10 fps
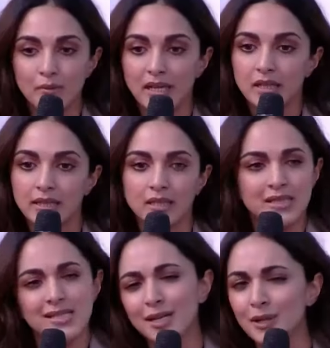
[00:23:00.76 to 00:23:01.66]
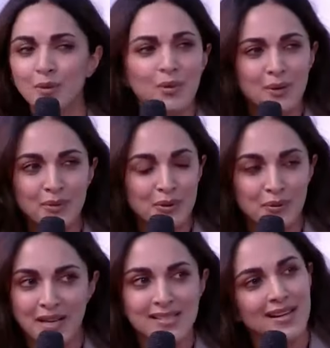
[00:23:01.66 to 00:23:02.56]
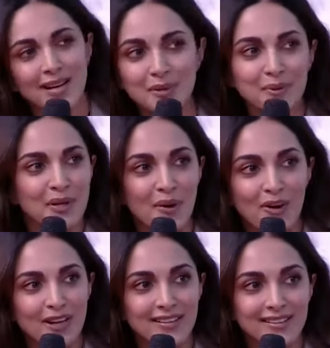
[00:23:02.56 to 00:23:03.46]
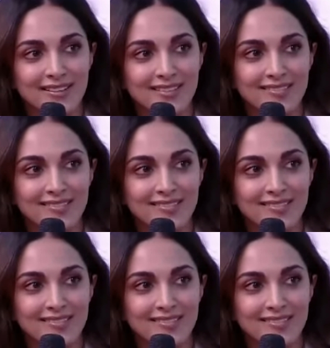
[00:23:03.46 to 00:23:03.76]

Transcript: my career and this. I knew I would do it. I said, I'll do it all and